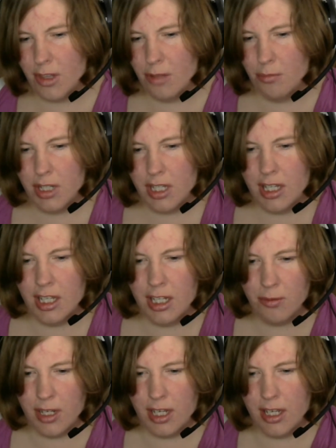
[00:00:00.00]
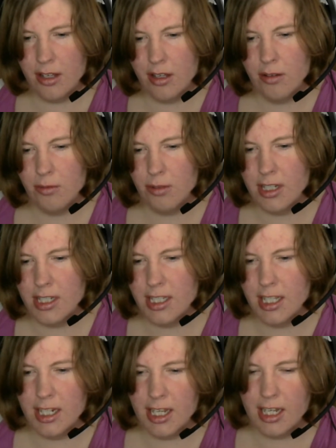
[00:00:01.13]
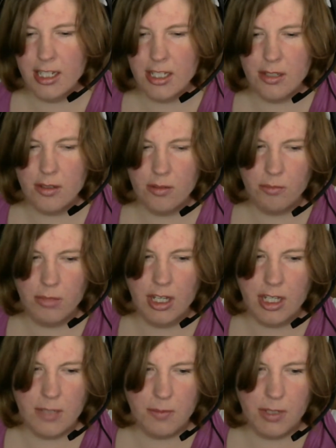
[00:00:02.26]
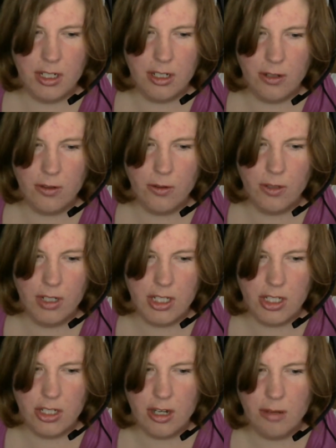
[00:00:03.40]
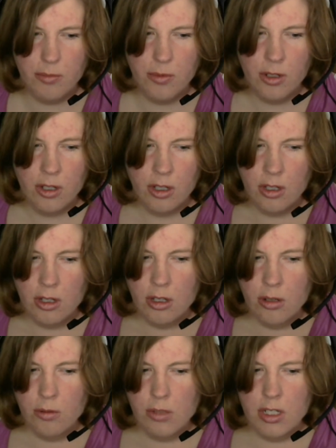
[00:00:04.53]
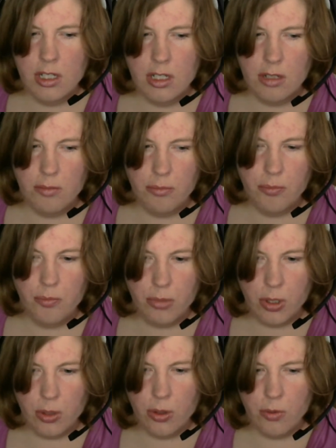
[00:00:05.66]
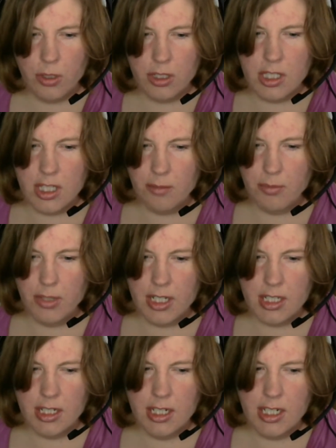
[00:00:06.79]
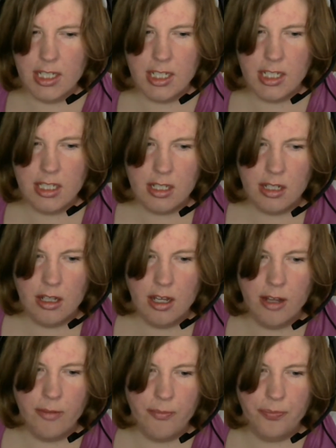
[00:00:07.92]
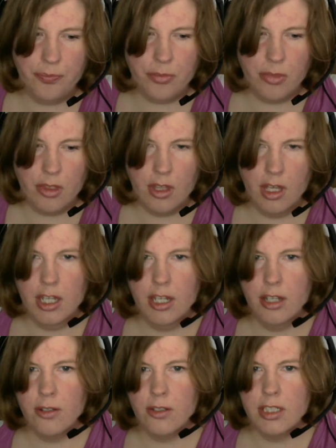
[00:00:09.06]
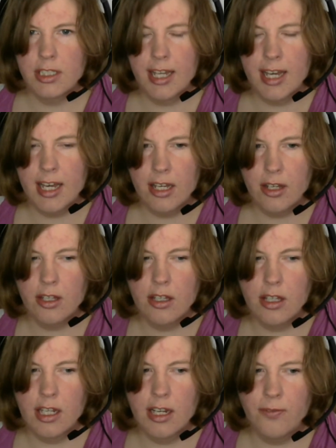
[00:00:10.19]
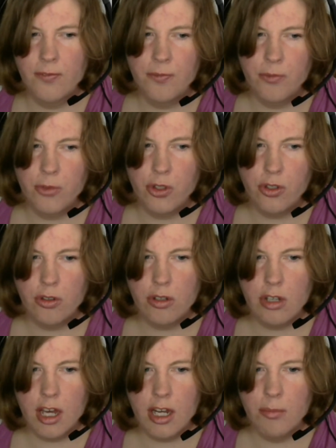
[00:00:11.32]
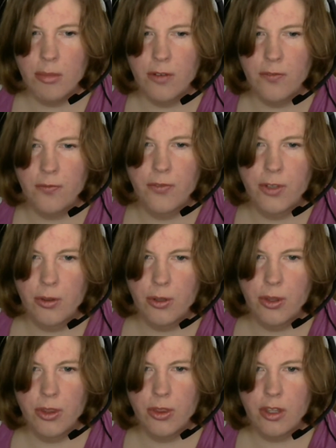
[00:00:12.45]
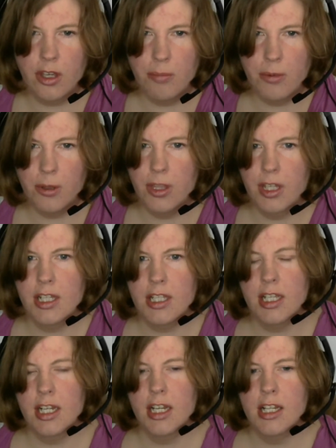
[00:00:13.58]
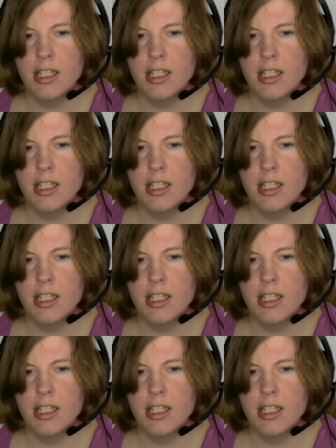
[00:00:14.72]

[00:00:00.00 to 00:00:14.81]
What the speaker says: but anyway, what I was getting at is my husband, his job, we both work the same place and he sits a lot and he'll snack. And I've got him a few couple things that he can